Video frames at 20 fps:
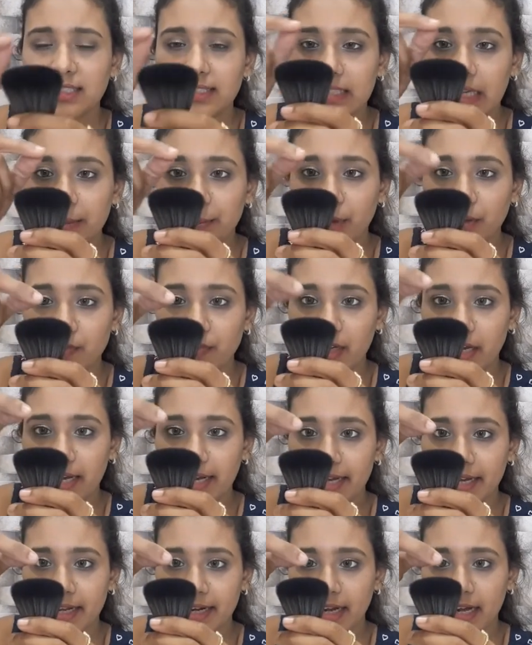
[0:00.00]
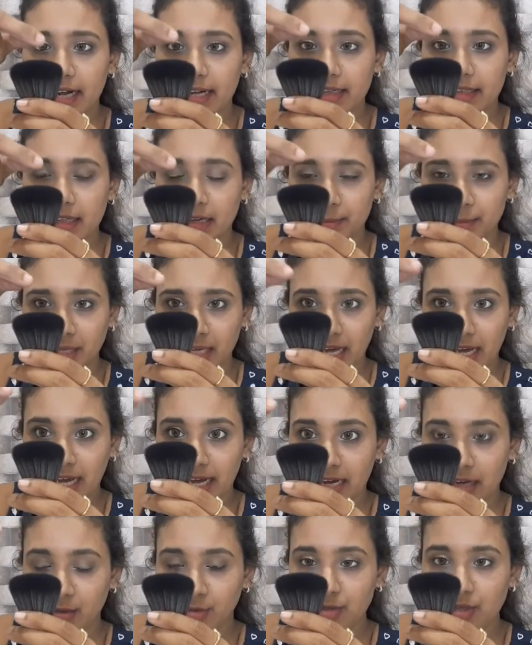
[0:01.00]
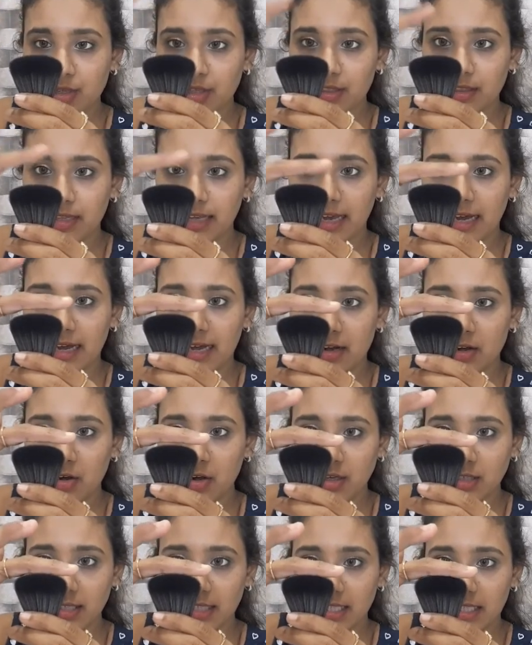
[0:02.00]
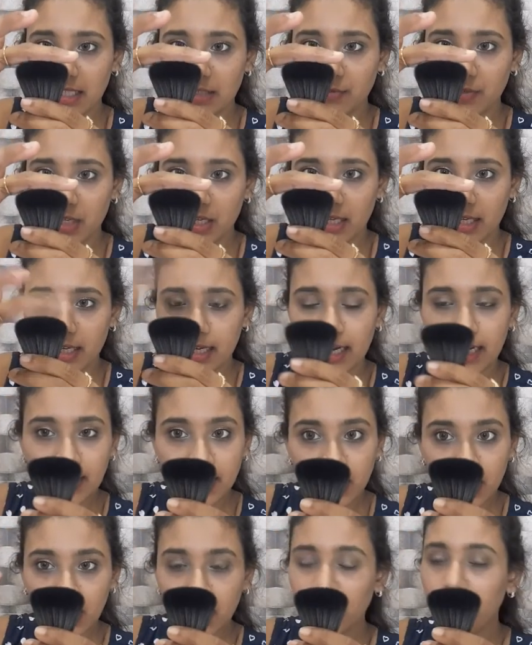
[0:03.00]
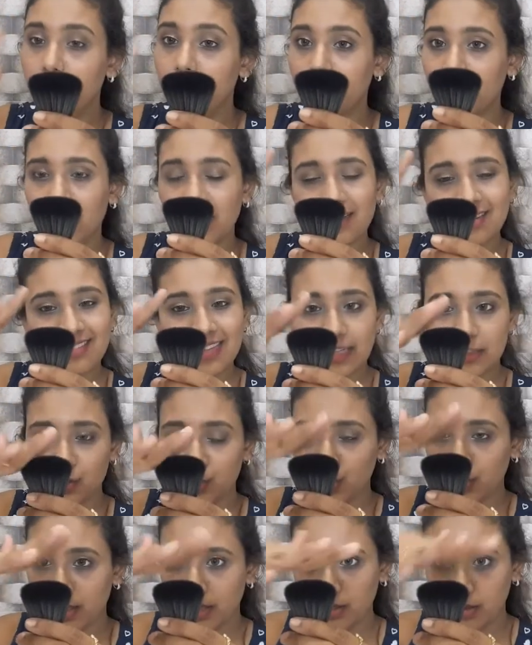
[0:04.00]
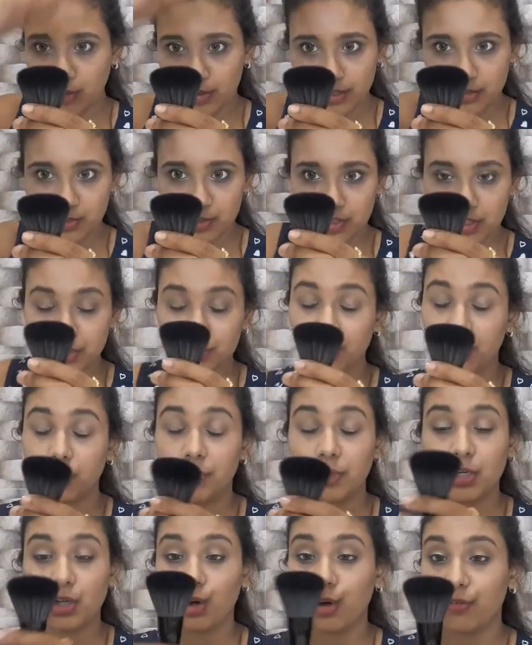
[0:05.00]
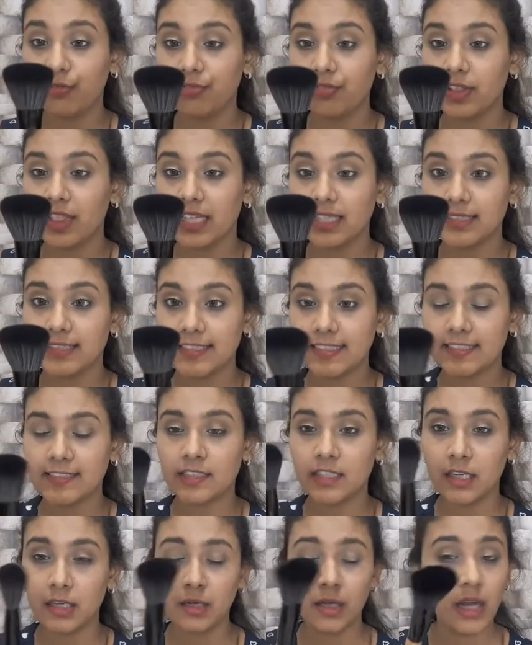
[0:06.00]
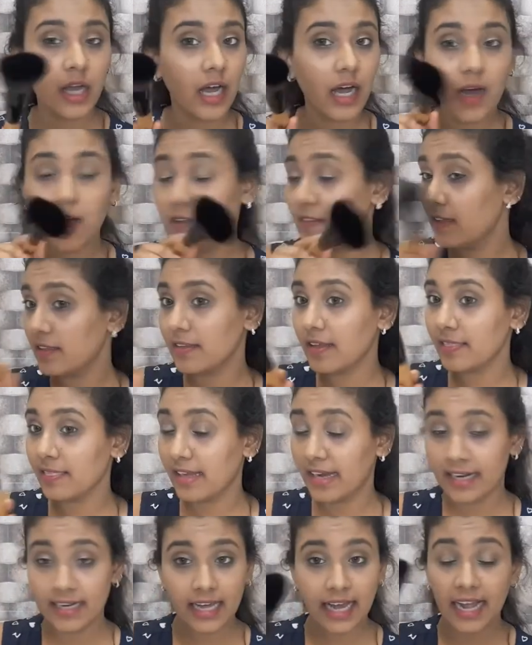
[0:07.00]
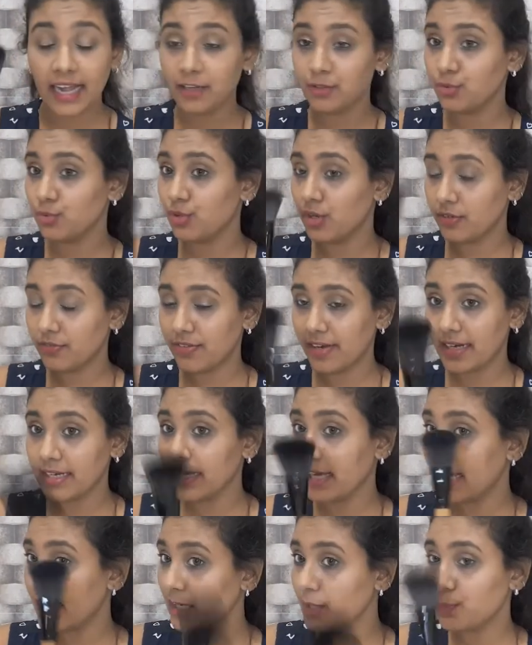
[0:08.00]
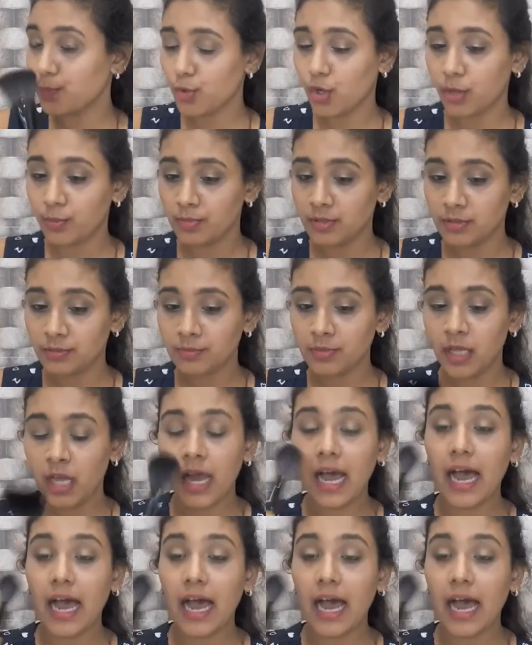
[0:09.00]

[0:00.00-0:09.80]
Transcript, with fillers: some of the hair are coming out. They are not evenly cut, but that's okay. You can just trim it off with the scissor. Other than that, I do not find any problem.